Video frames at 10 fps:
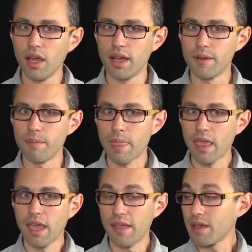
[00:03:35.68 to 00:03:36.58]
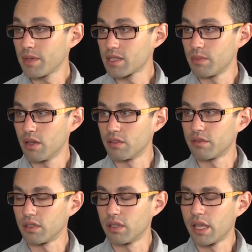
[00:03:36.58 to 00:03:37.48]
And that makes me
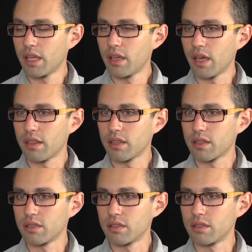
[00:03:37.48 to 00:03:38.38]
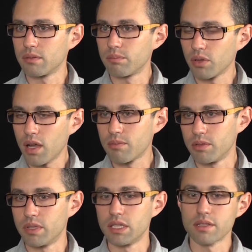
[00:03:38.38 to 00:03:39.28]
hopeful. I think the
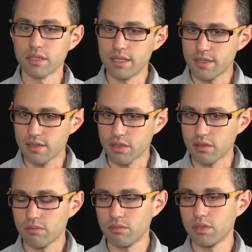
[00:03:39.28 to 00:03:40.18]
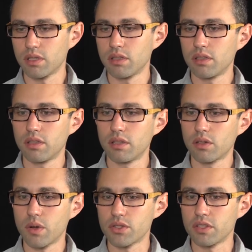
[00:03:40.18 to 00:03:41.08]
problem, and this leads into the
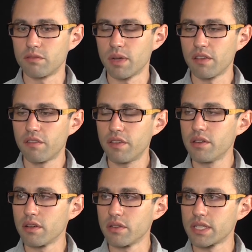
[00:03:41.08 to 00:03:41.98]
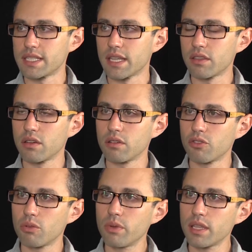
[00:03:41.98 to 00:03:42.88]
question of my fears, is that
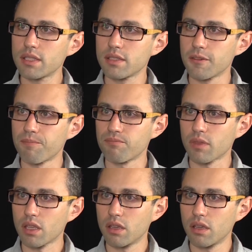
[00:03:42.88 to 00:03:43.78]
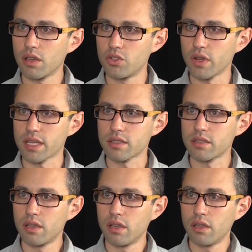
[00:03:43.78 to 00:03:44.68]
they're willing to
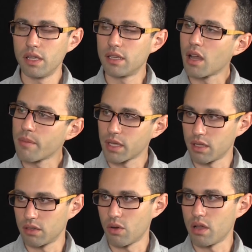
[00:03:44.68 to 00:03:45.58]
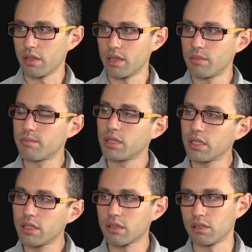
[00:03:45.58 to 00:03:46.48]
address economic inequality, but
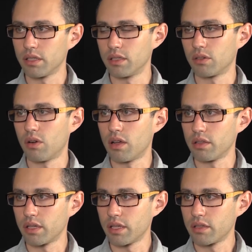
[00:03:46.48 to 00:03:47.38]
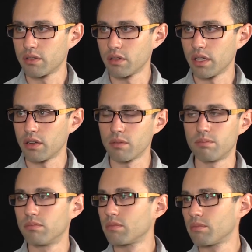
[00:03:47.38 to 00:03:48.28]
political inequality, right, or
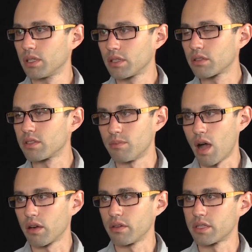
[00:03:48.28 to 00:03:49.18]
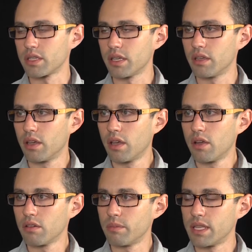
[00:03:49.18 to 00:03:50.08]
political democracy
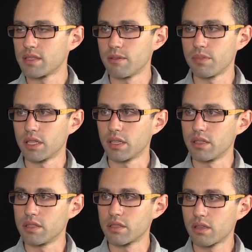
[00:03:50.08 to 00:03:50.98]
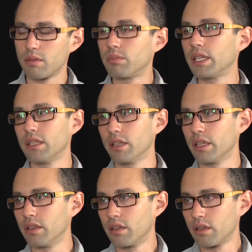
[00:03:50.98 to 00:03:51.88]
remains something that is
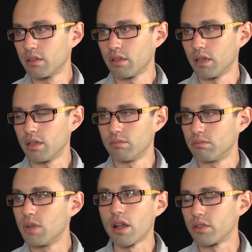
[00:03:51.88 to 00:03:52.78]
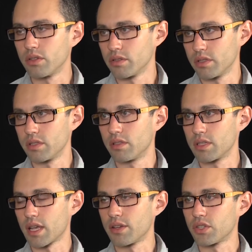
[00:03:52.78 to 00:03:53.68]
completely not under
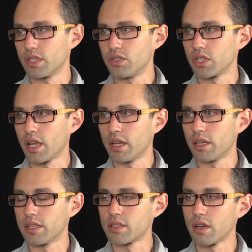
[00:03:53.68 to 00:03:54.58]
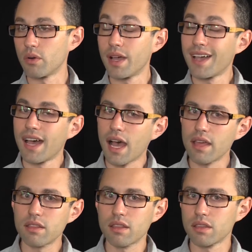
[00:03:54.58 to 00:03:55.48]
discussion in China. And so
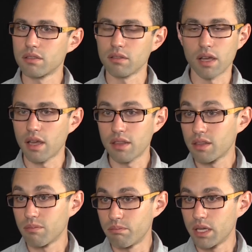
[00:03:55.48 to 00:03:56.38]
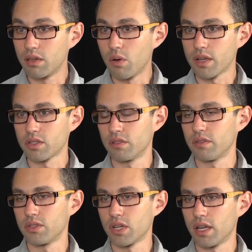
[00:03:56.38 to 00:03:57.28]
I think the big question
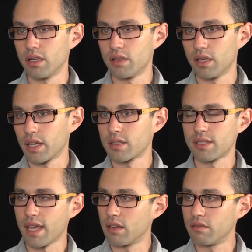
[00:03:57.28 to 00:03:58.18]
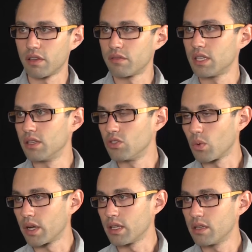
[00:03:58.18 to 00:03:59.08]
for China in the next 10, 15,
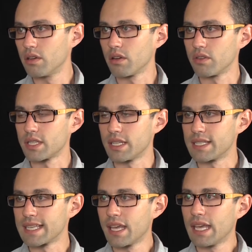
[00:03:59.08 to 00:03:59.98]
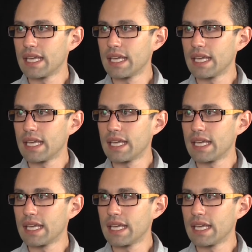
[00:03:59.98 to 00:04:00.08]
20 years is,